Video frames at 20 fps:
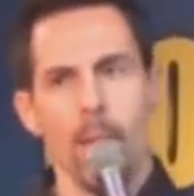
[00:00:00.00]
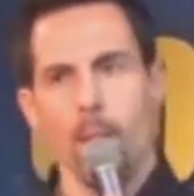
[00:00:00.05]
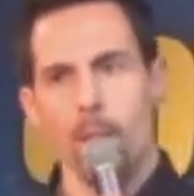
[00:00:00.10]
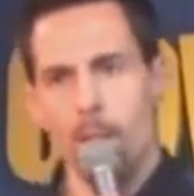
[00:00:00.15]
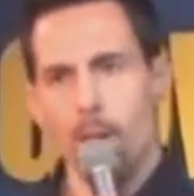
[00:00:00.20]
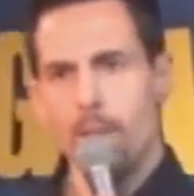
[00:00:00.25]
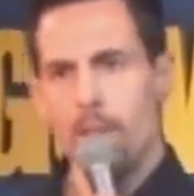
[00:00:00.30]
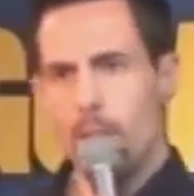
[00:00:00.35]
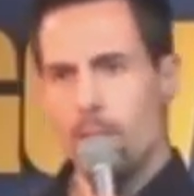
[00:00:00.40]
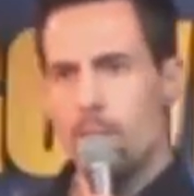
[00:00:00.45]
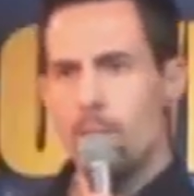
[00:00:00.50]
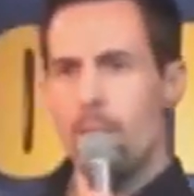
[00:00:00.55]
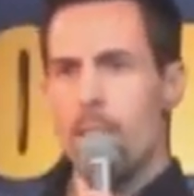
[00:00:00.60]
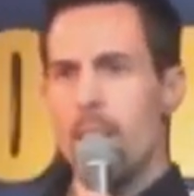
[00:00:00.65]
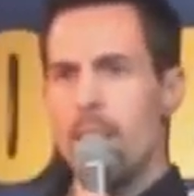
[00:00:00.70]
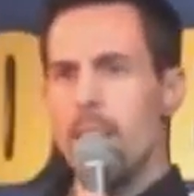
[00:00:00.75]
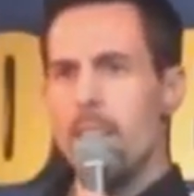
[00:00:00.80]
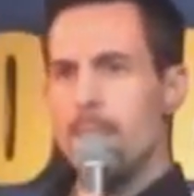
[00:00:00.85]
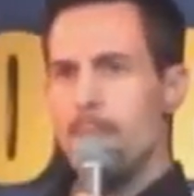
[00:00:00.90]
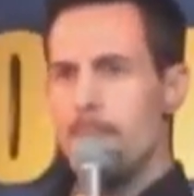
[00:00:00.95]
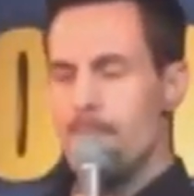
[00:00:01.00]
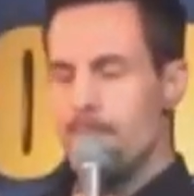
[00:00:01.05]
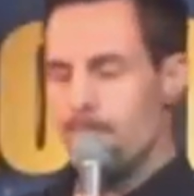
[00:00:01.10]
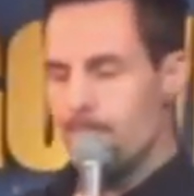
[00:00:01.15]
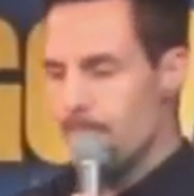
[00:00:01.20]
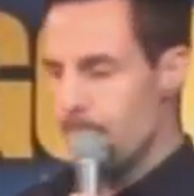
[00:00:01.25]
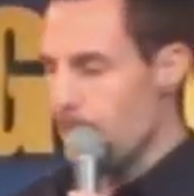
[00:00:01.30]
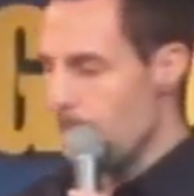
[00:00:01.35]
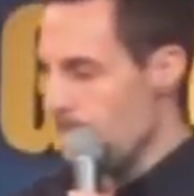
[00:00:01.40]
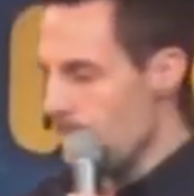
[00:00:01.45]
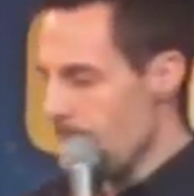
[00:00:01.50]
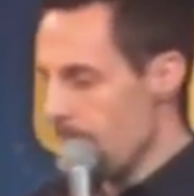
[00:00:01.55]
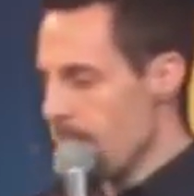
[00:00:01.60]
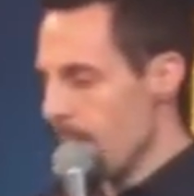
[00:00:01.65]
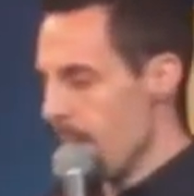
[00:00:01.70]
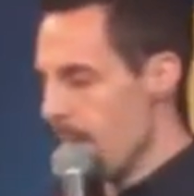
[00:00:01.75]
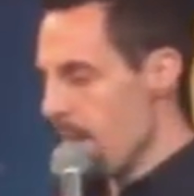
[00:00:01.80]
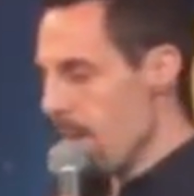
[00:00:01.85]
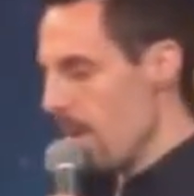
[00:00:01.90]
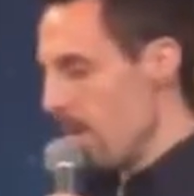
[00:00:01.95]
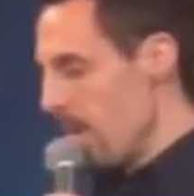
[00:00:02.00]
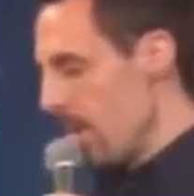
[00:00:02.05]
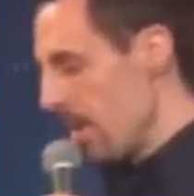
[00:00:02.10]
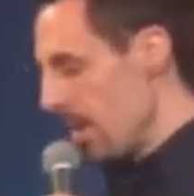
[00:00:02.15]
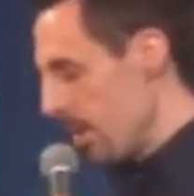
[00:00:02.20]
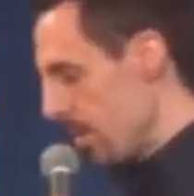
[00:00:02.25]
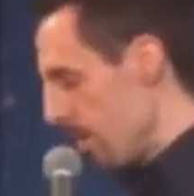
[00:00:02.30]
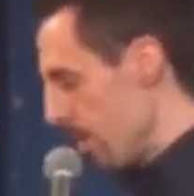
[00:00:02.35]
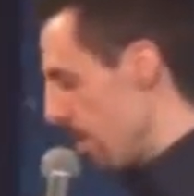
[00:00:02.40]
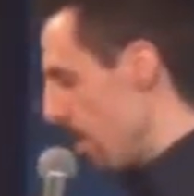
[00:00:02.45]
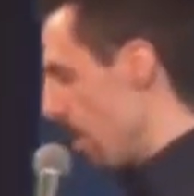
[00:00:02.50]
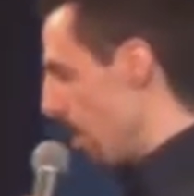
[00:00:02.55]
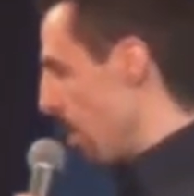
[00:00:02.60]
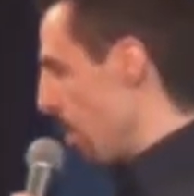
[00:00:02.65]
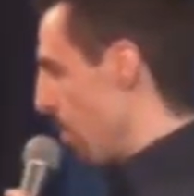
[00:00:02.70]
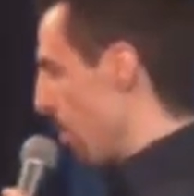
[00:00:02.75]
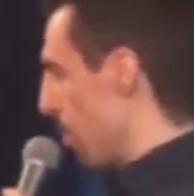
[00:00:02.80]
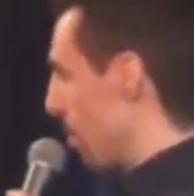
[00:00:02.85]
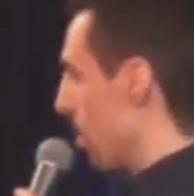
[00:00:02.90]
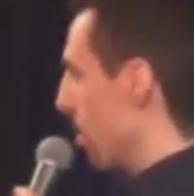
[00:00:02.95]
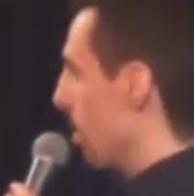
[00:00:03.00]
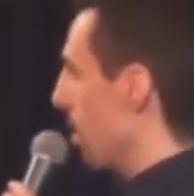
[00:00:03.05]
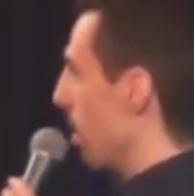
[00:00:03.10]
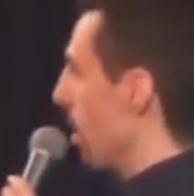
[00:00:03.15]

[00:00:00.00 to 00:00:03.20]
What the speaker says: "You know Dr. Grady?" "No, I don't."